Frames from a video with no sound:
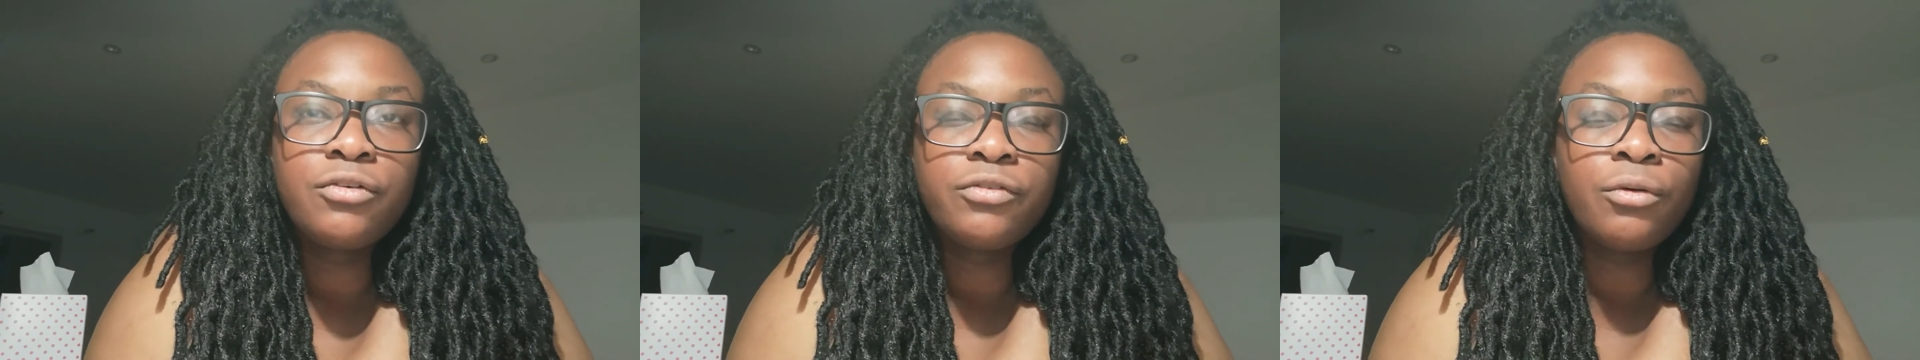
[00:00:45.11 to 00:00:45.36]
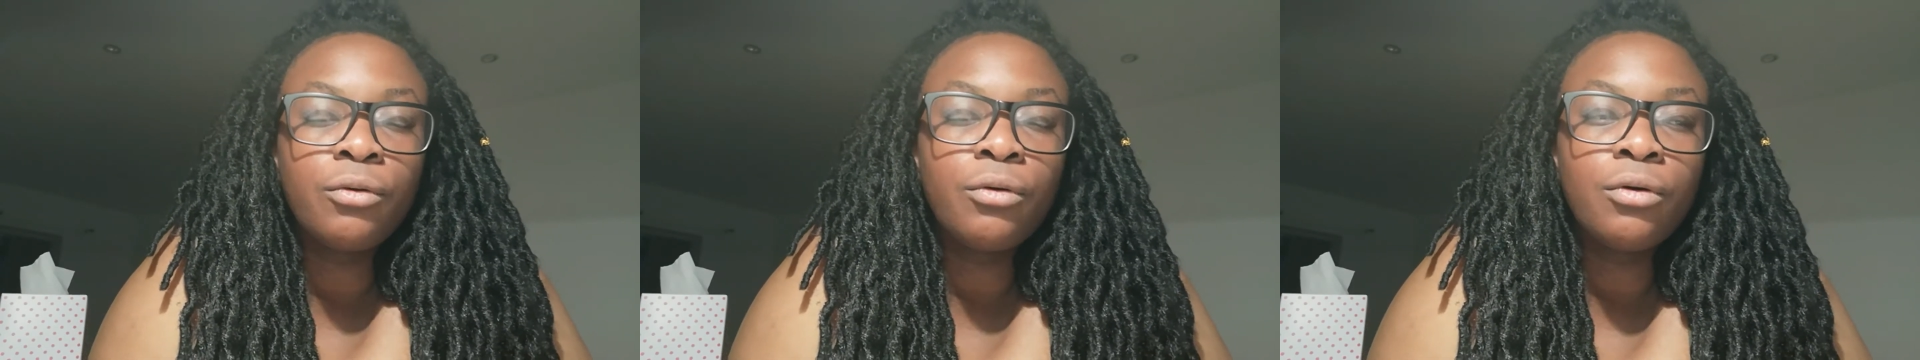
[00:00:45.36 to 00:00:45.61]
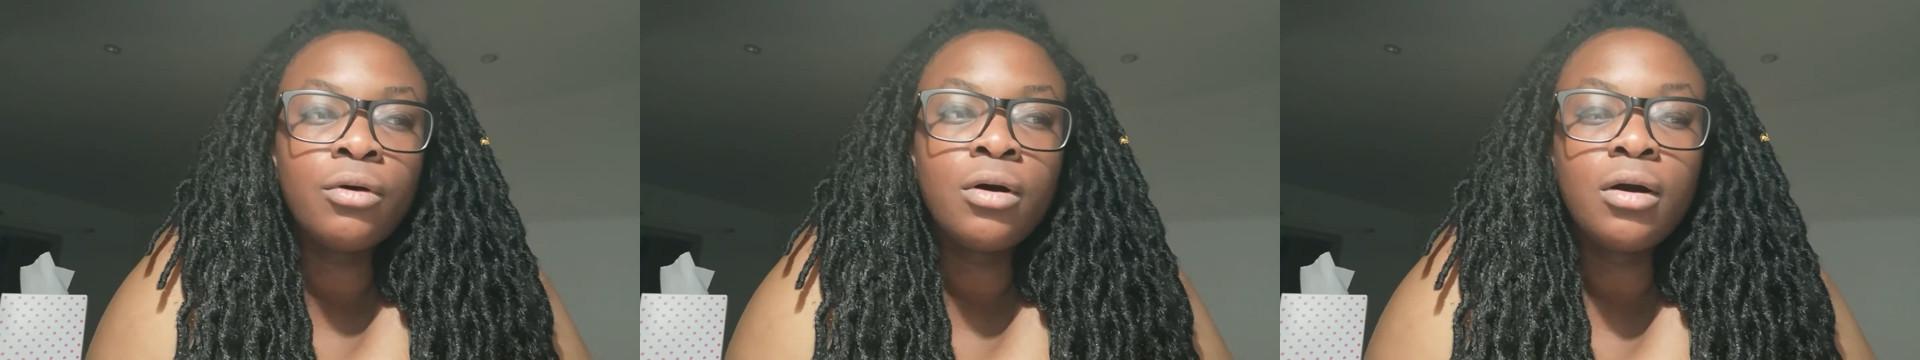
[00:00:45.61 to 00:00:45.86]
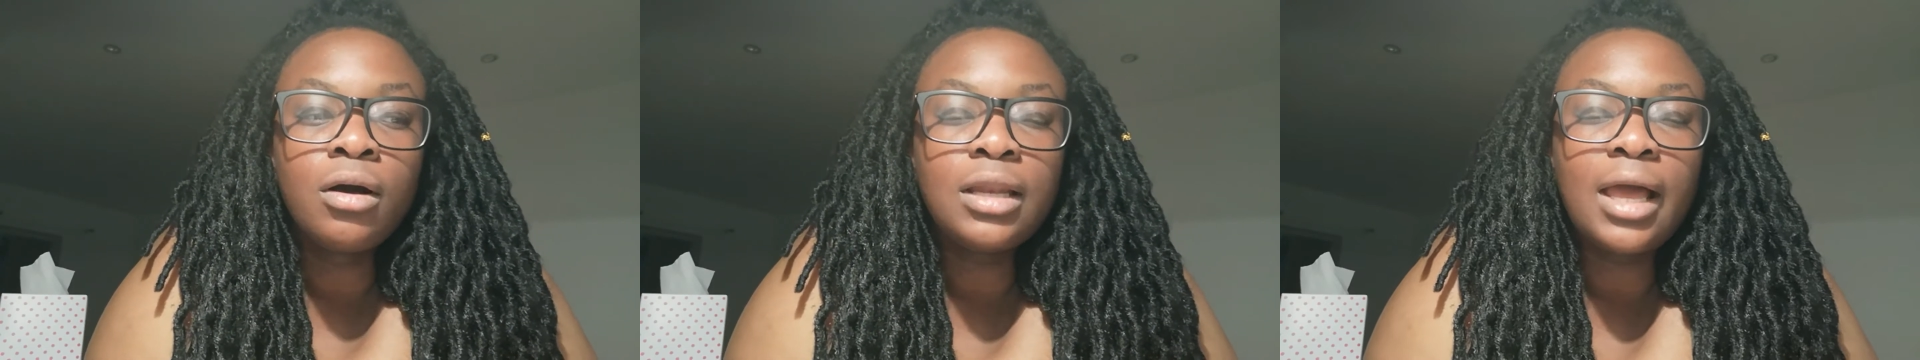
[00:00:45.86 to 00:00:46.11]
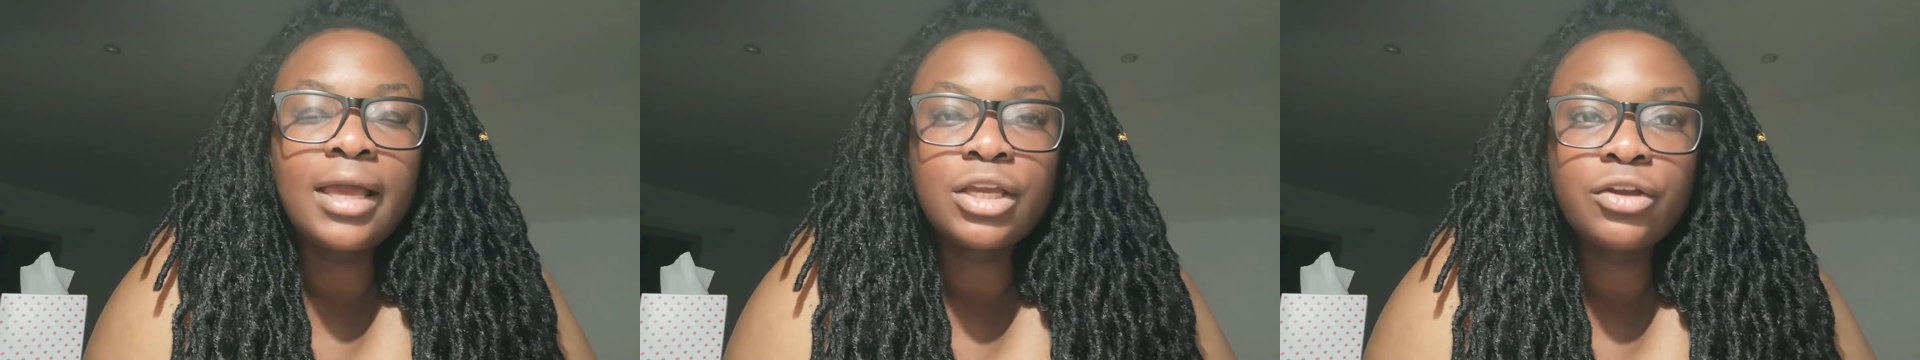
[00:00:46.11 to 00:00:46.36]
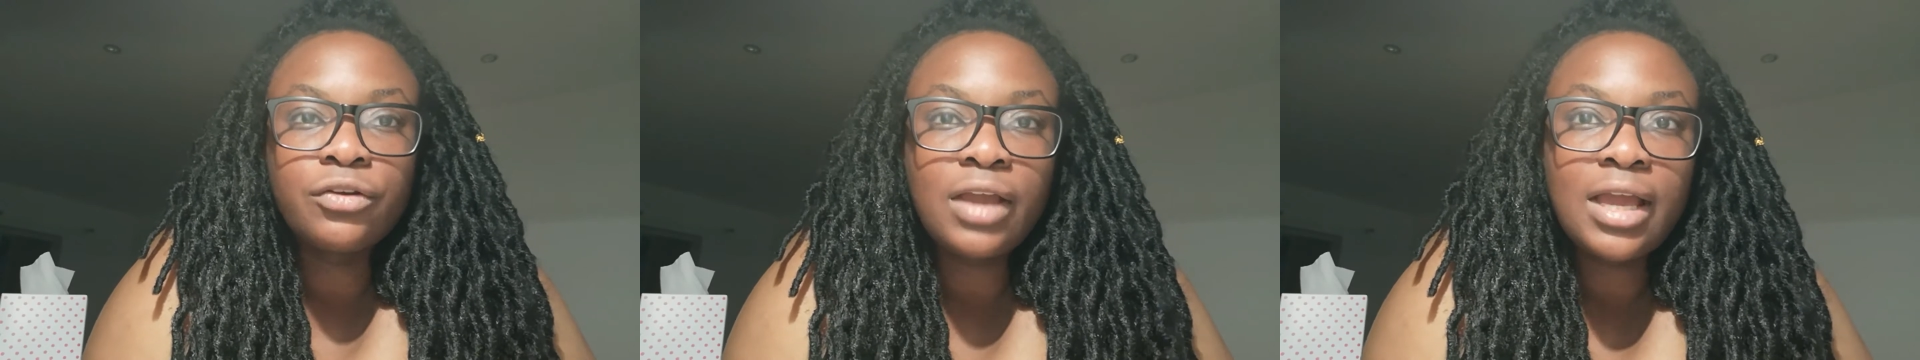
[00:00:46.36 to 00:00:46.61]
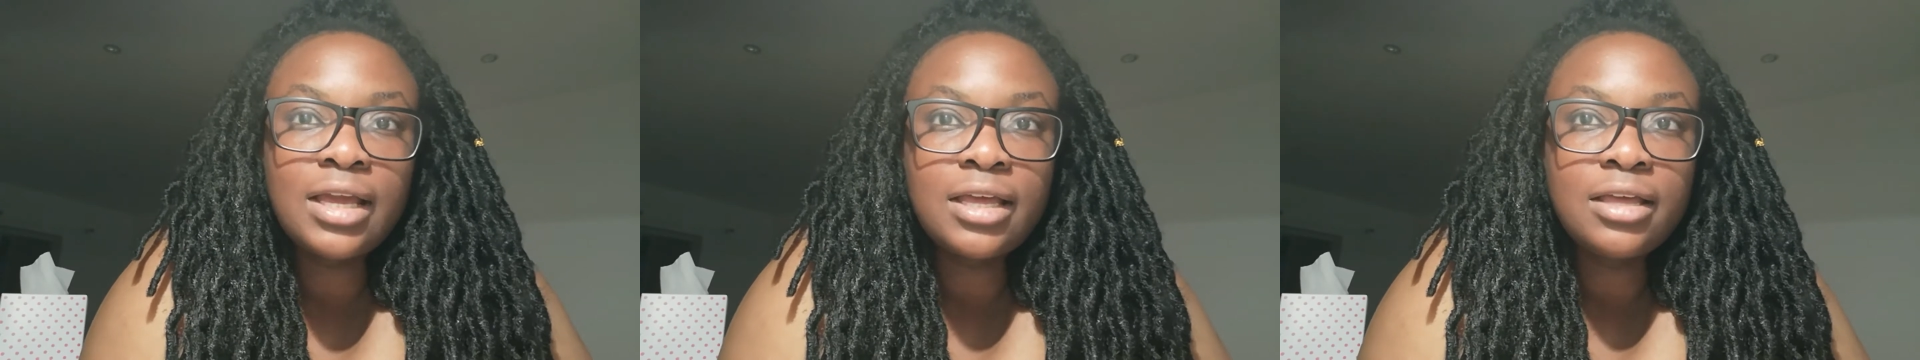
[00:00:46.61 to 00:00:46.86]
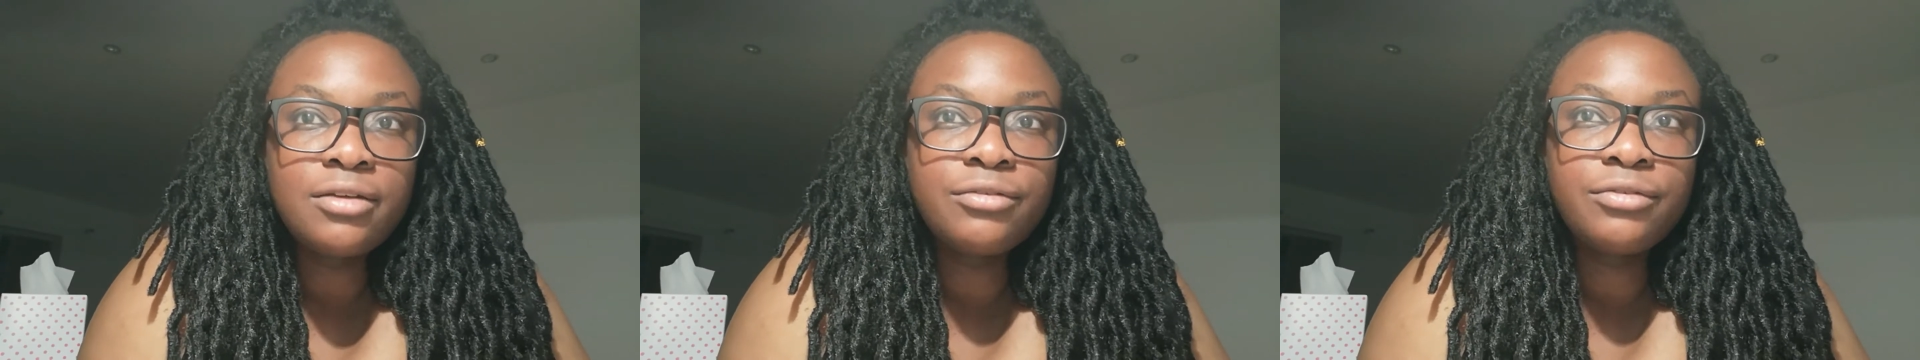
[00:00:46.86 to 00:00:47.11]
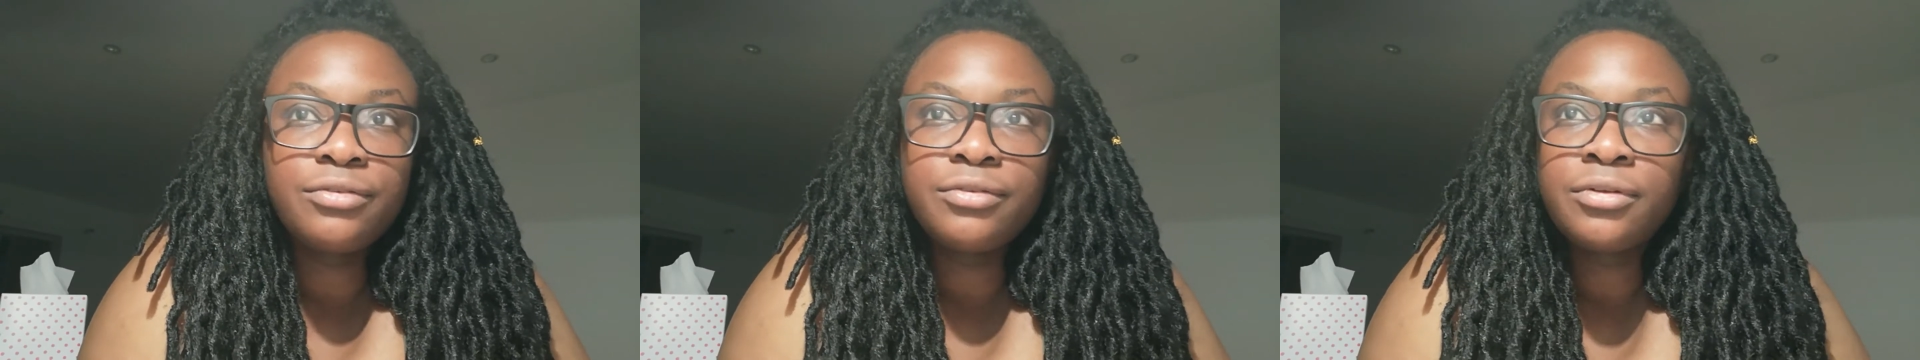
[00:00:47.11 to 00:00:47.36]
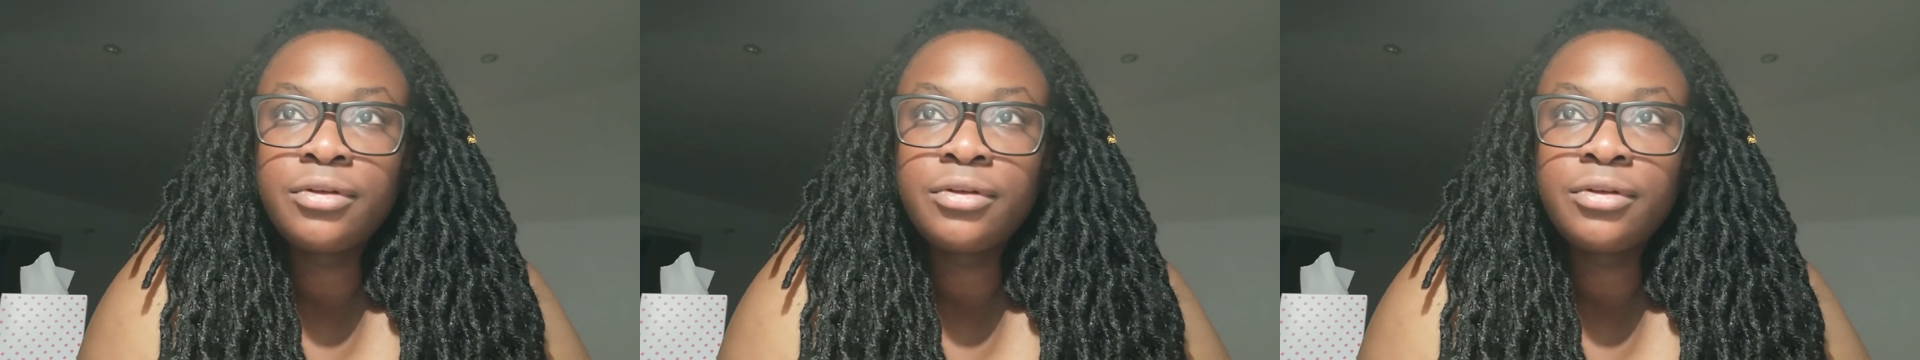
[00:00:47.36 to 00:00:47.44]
for like creative,